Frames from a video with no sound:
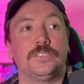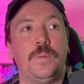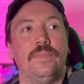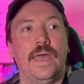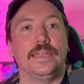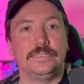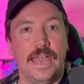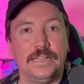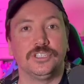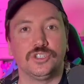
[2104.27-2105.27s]
been like
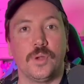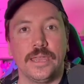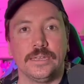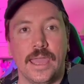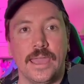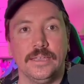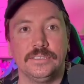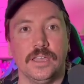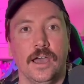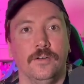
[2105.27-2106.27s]
ten straight
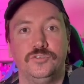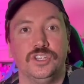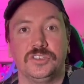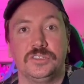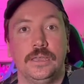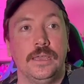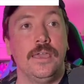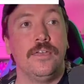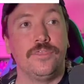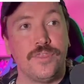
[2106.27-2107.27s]
days of just
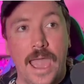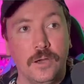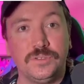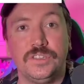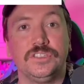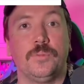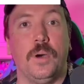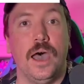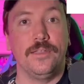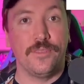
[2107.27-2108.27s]
thousands
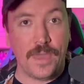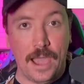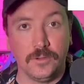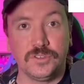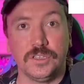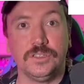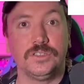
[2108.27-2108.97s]
upon thousands